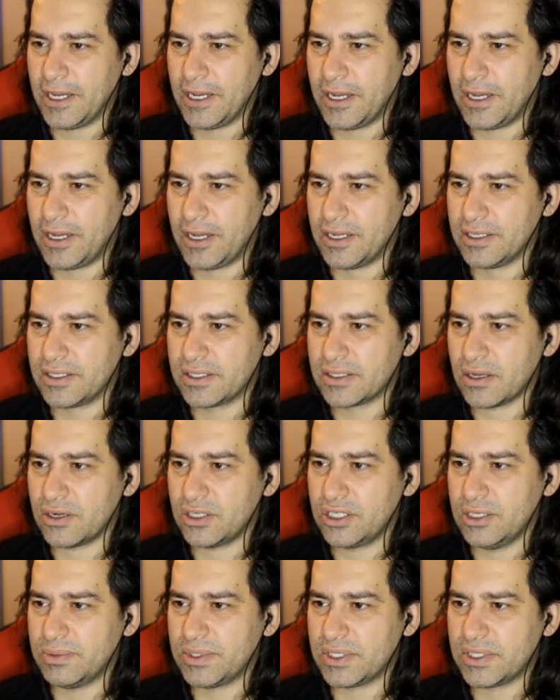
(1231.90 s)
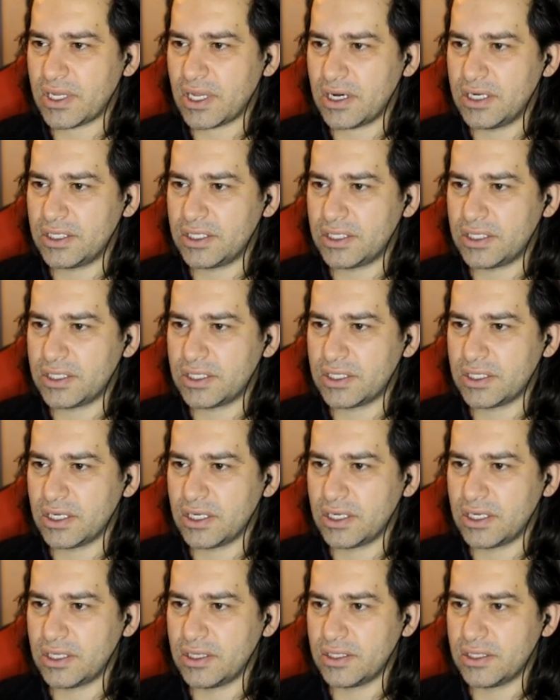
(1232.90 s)
The
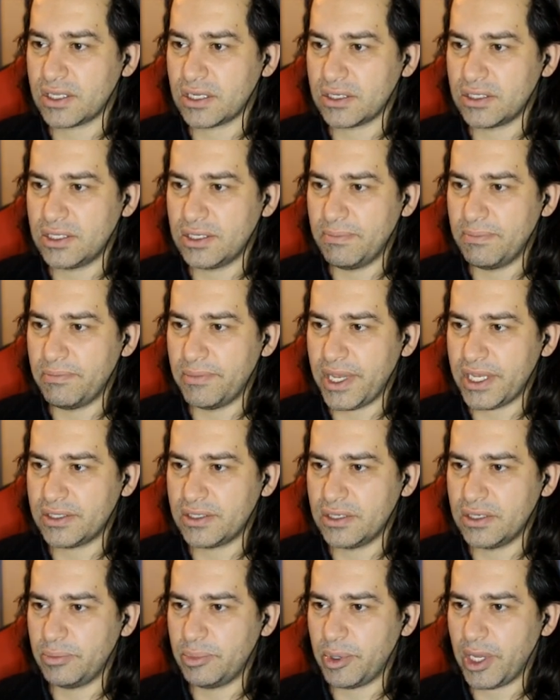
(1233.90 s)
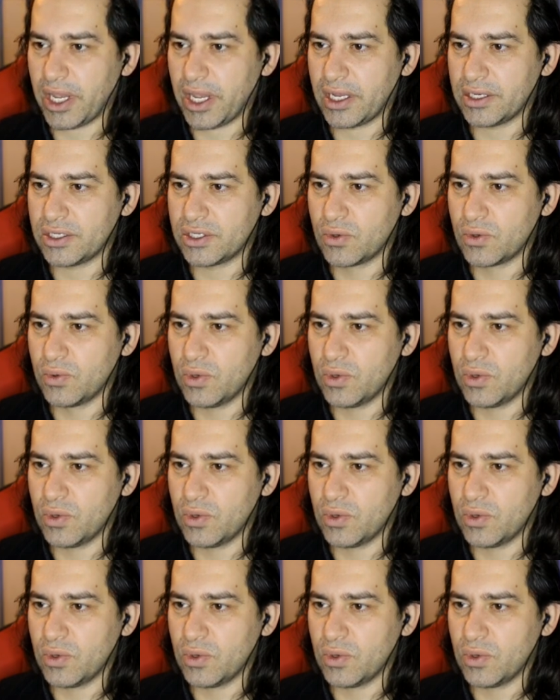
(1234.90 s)
Starship Mastery Package,